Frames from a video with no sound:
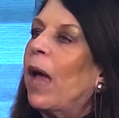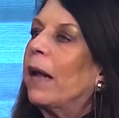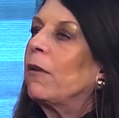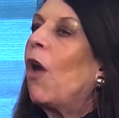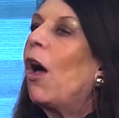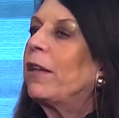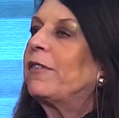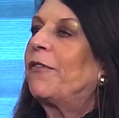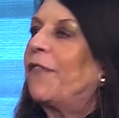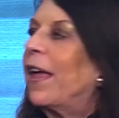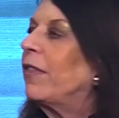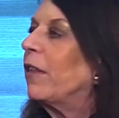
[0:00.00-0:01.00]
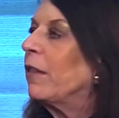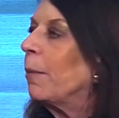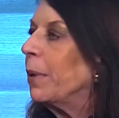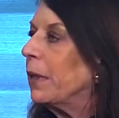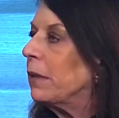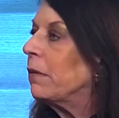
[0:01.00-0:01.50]
had lost faith in the
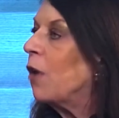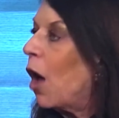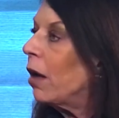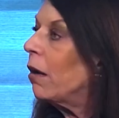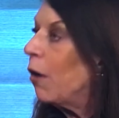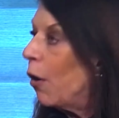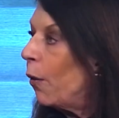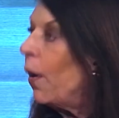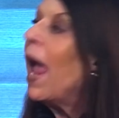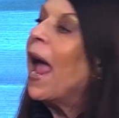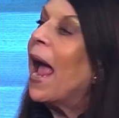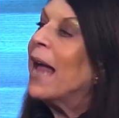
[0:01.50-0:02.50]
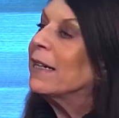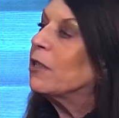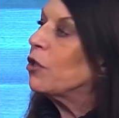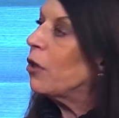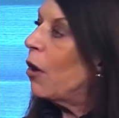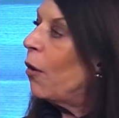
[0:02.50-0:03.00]
police long ago, and
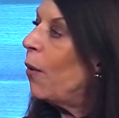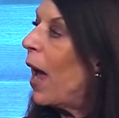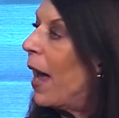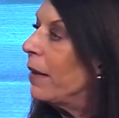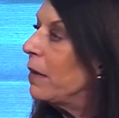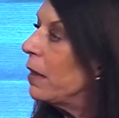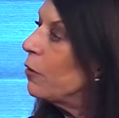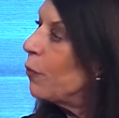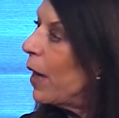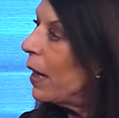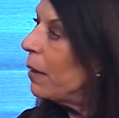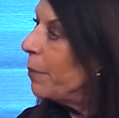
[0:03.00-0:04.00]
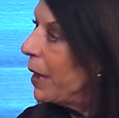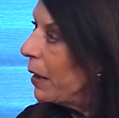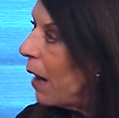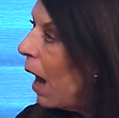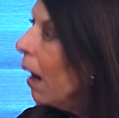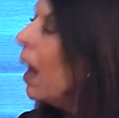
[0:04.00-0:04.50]
so had the Israeli
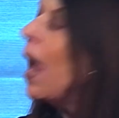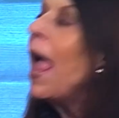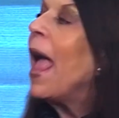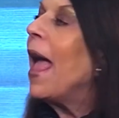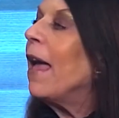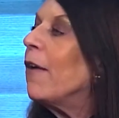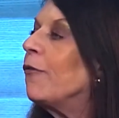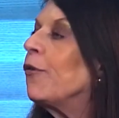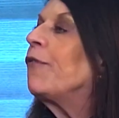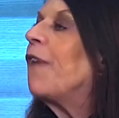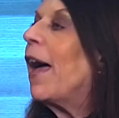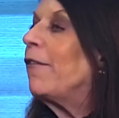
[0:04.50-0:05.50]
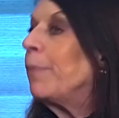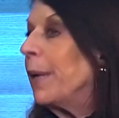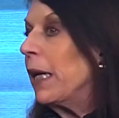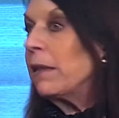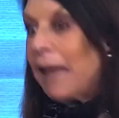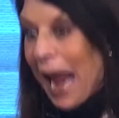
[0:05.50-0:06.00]
media. Every 5
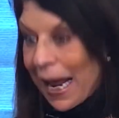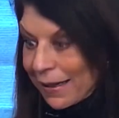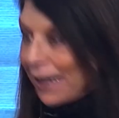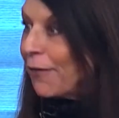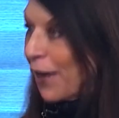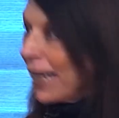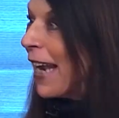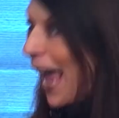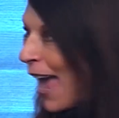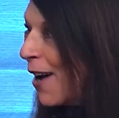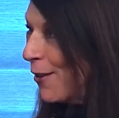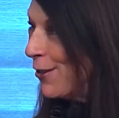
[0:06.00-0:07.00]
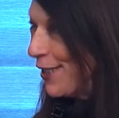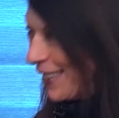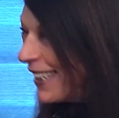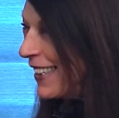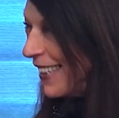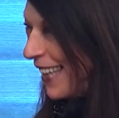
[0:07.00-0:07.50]
minutes, and even now, still